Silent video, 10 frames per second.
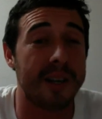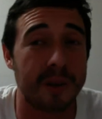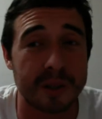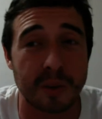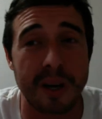
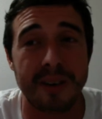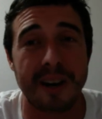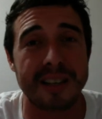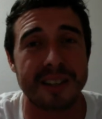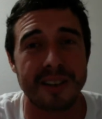cruiserweight
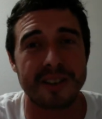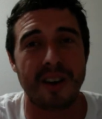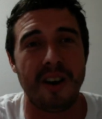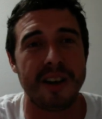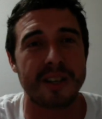wrestlers
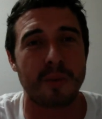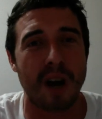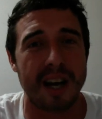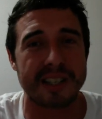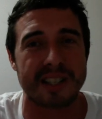on this
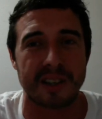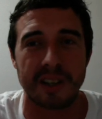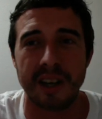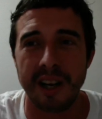roster.